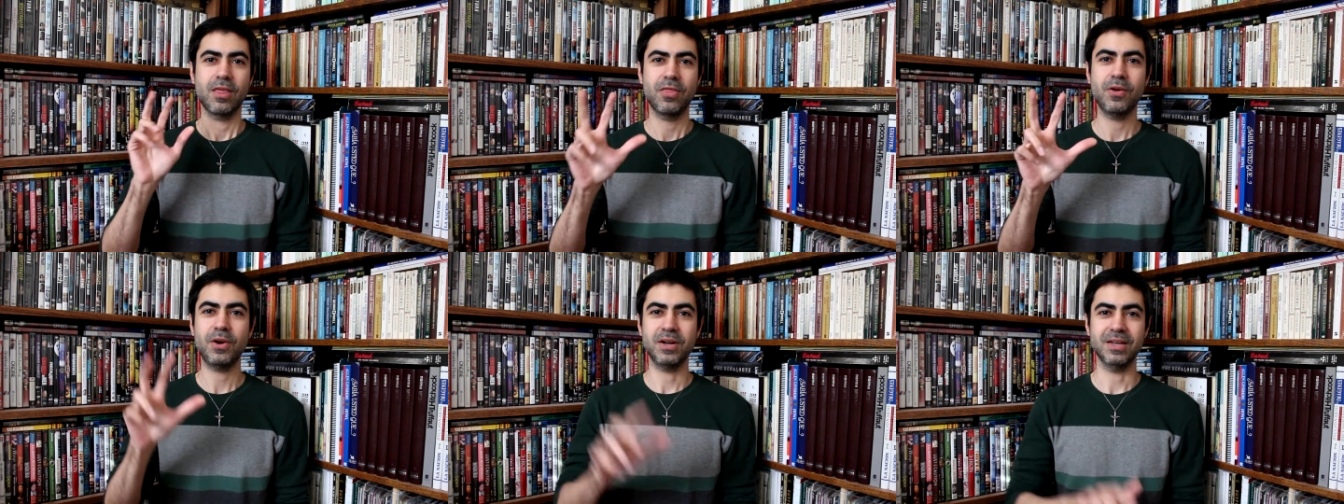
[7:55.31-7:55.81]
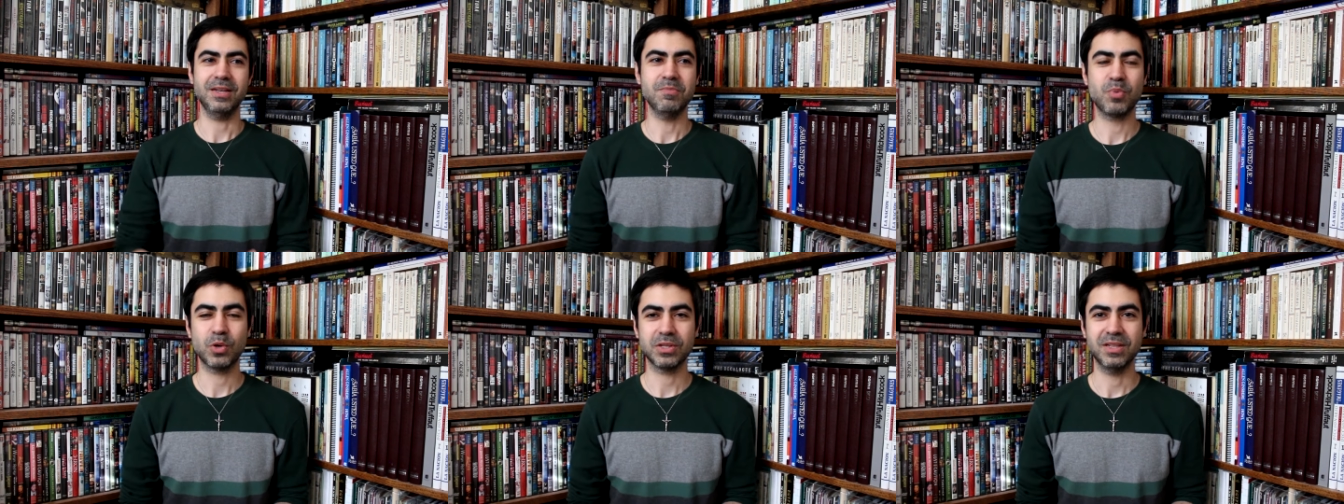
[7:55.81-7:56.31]
third
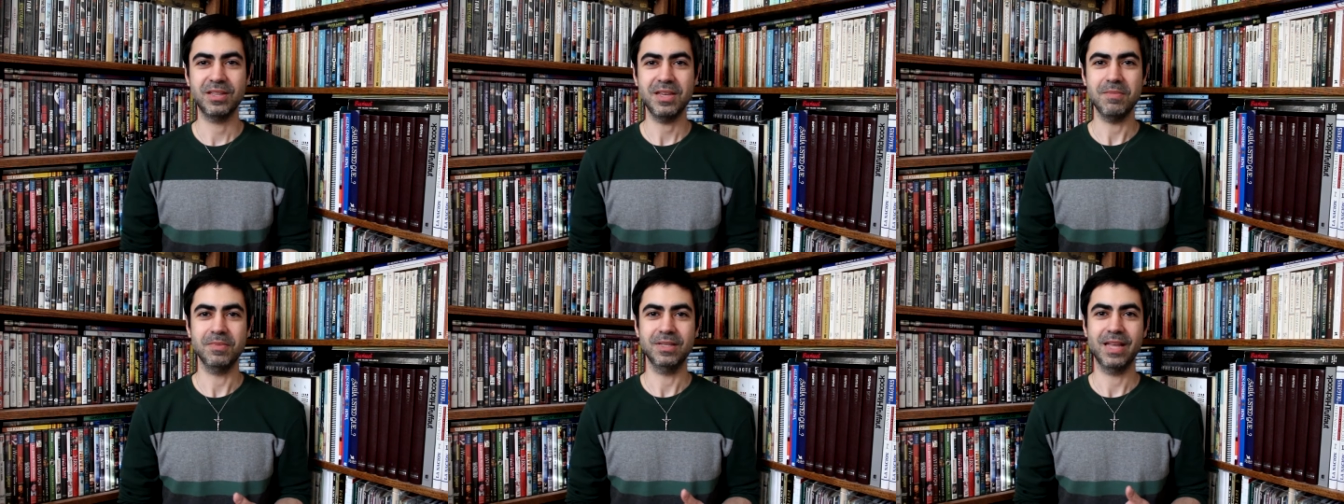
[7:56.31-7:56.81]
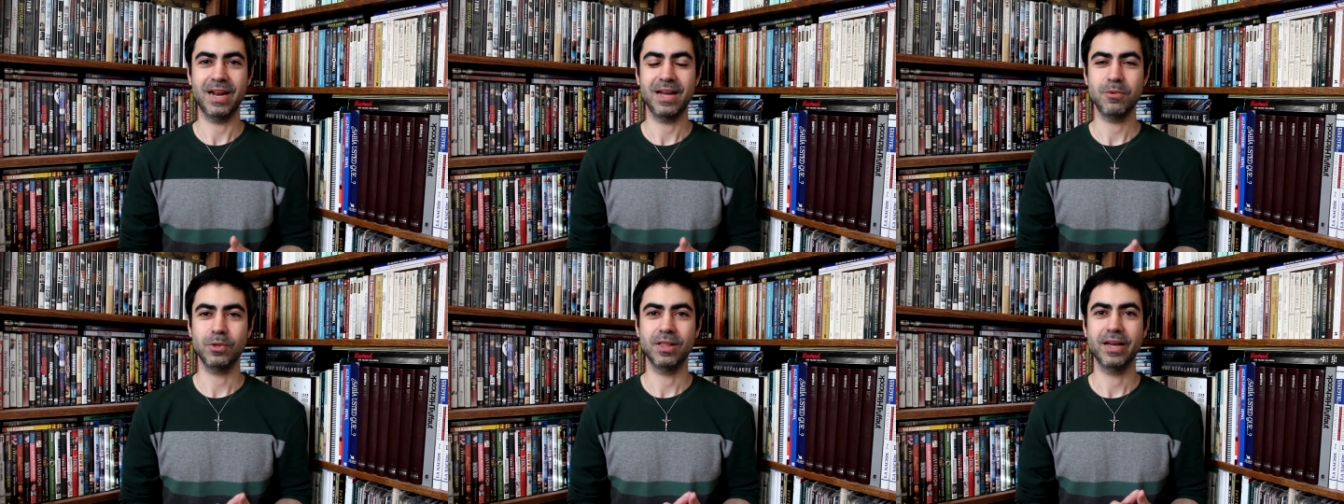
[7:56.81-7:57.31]
important theme that
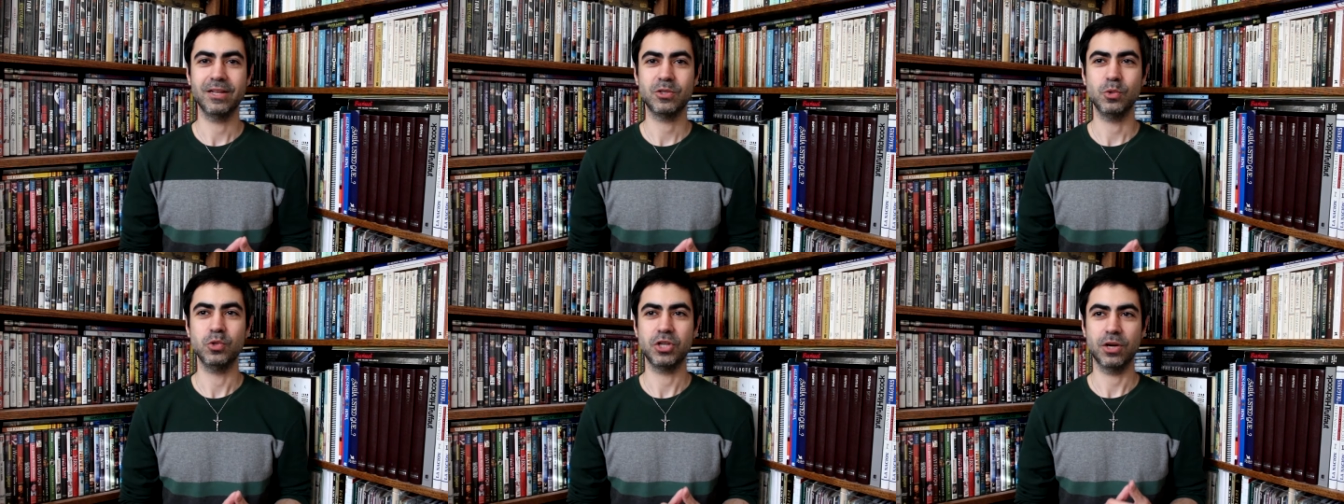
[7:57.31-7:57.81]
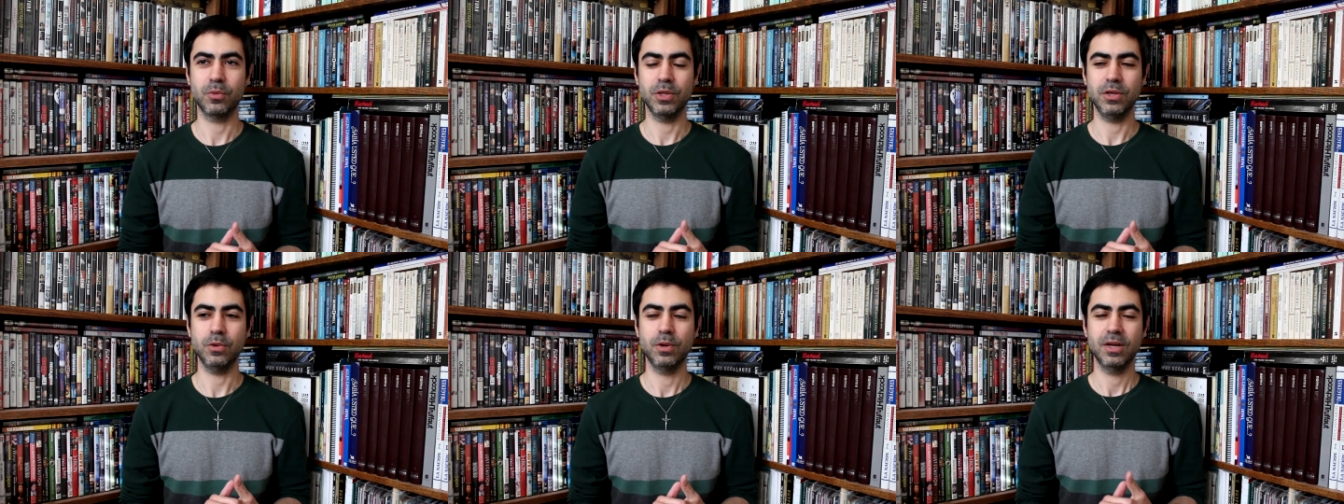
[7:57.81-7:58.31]
I would like to share
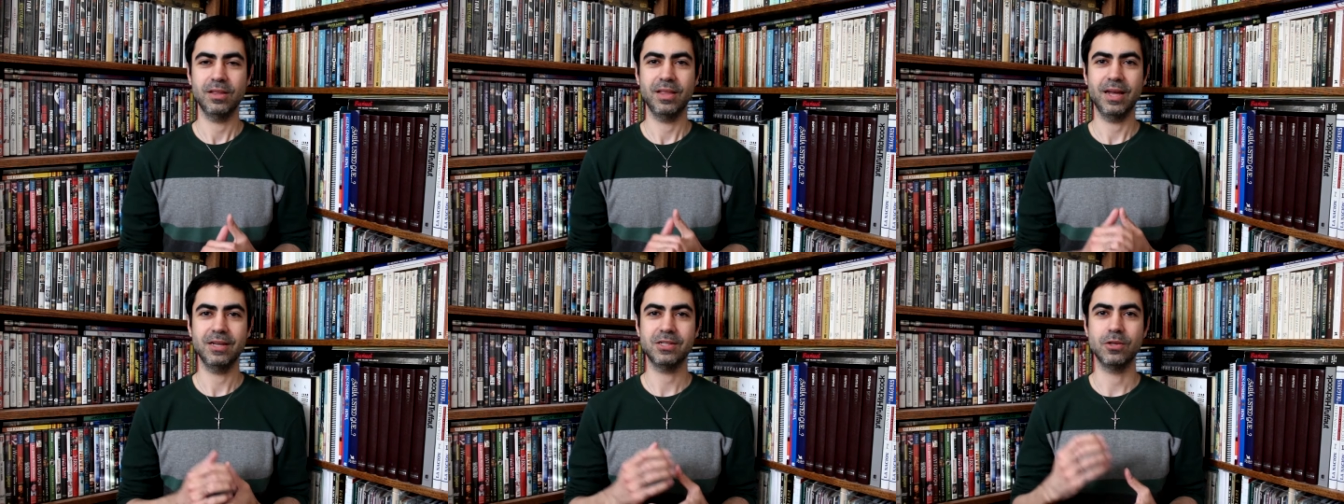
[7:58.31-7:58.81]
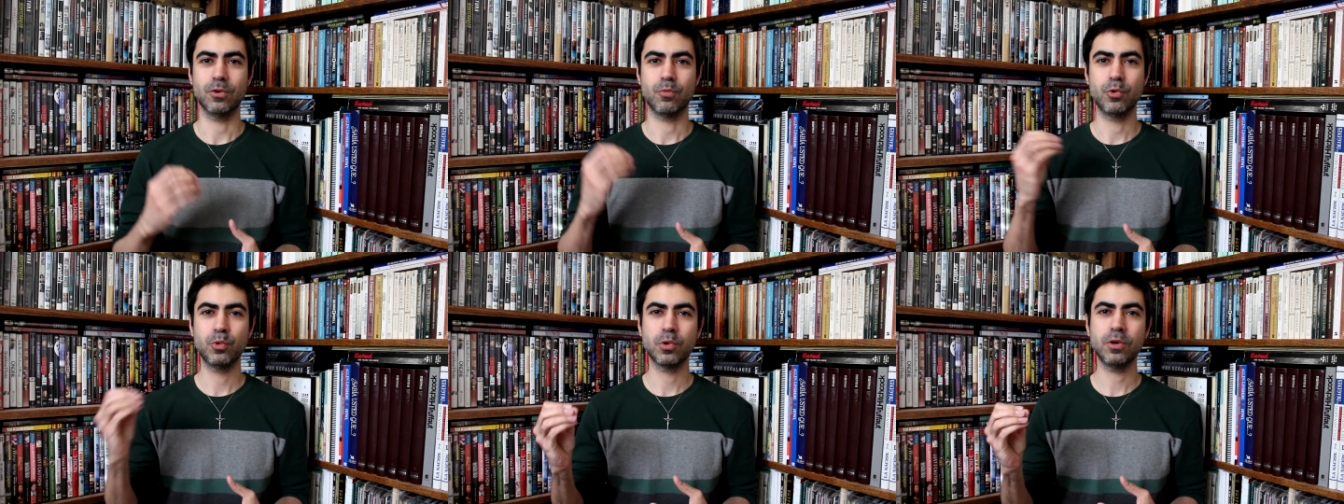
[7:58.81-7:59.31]
with you. That is the
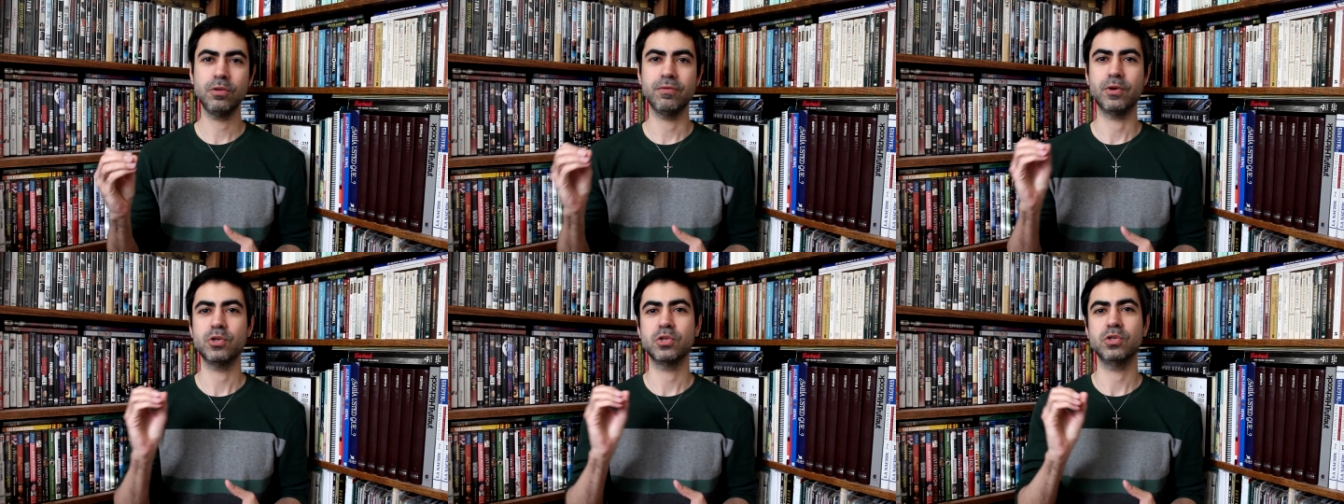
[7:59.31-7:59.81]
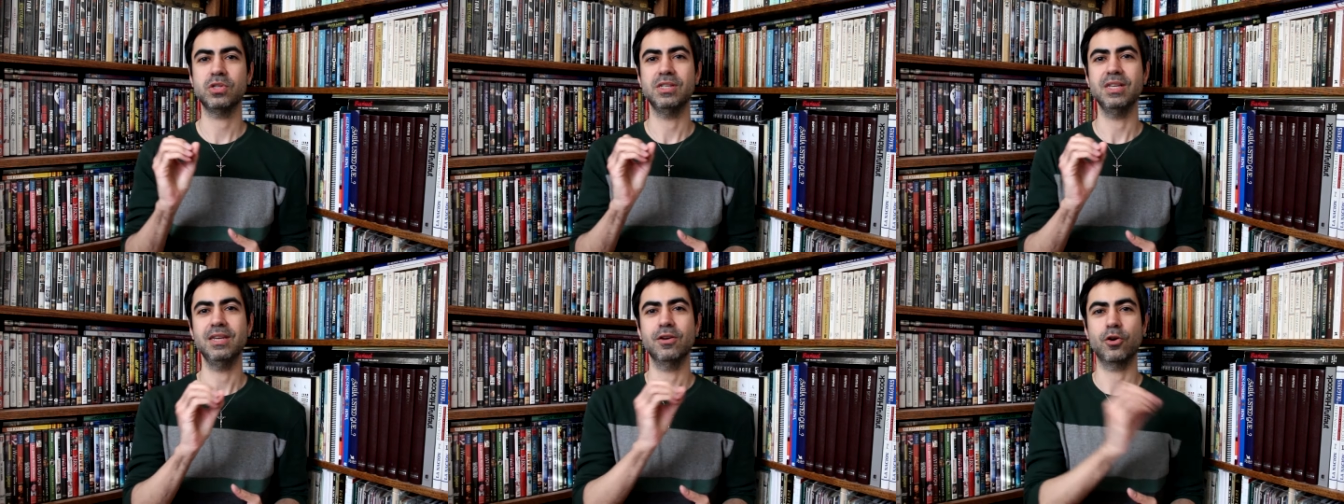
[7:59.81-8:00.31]
rural versus the